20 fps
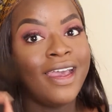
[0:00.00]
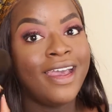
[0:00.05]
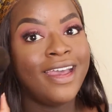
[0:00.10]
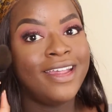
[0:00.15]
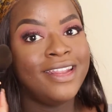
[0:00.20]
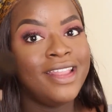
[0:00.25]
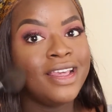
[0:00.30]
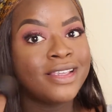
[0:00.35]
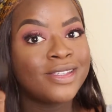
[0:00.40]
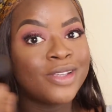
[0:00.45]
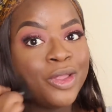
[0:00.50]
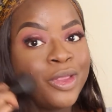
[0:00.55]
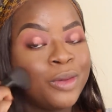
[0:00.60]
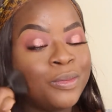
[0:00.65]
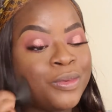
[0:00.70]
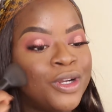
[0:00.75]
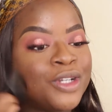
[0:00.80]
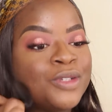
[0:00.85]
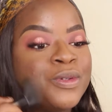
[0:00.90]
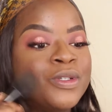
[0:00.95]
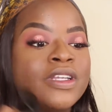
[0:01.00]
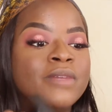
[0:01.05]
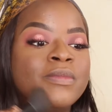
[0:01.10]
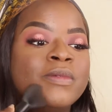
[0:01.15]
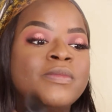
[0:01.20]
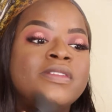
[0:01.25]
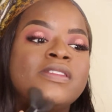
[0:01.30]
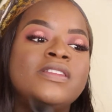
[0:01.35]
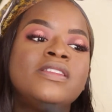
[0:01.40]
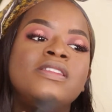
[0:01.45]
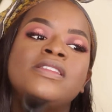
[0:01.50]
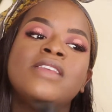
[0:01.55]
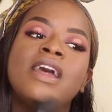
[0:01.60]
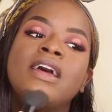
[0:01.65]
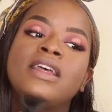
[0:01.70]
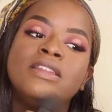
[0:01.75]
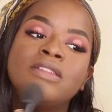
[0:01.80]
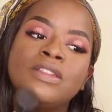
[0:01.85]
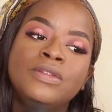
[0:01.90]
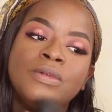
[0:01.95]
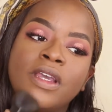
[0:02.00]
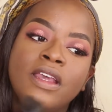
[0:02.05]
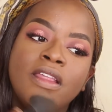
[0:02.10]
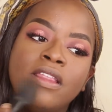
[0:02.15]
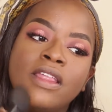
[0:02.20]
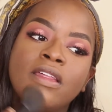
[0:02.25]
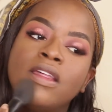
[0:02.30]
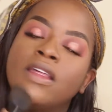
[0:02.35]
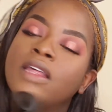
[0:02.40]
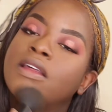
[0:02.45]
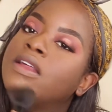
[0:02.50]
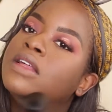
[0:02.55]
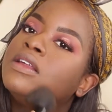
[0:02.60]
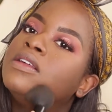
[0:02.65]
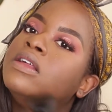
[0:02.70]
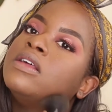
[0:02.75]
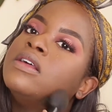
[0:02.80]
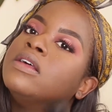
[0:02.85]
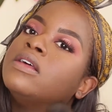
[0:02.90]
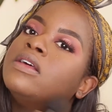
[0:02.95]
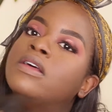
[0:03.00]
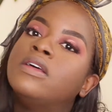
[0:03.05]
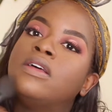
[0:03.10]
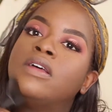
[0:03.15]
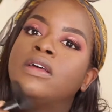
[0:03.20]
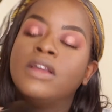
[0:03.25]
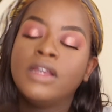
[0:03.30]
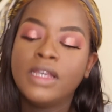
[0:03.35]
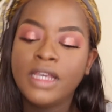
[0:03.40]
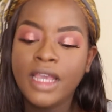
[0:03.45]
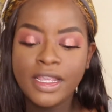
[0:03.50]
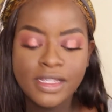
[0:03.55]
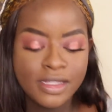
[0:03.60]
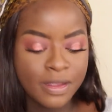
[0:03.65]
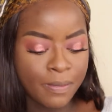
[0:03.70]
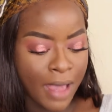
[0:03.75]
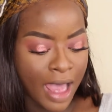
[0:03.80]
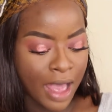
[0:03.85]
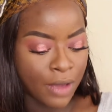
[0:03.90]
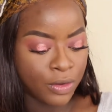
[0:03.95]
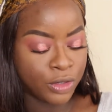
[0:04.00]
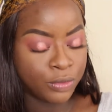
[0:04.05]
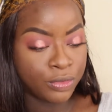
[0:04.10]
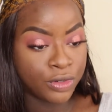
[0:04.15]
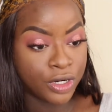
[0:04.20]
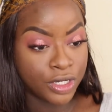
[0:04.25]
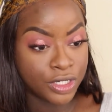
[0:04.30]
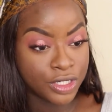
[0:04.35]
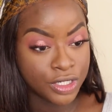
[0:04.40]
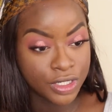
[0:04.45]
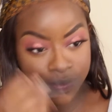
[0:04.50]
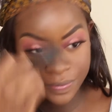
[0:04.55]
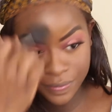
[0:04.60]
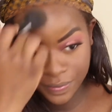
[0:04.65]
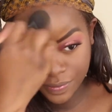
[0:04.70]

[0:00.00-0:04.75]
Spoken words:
And this other brush, which I'm obsessed with, it's the powder brush